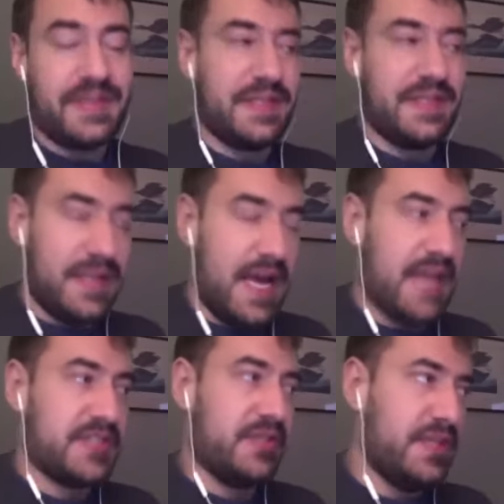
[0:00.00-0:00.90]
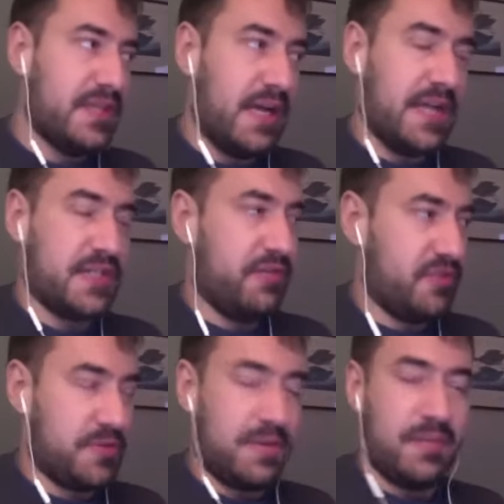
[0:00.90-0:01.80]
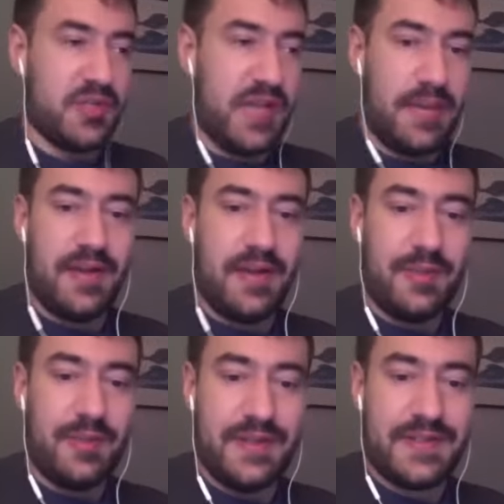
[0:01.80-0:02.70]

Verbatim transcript: city. Yeah, I still need. I still haven't spent much time there. But ah, I,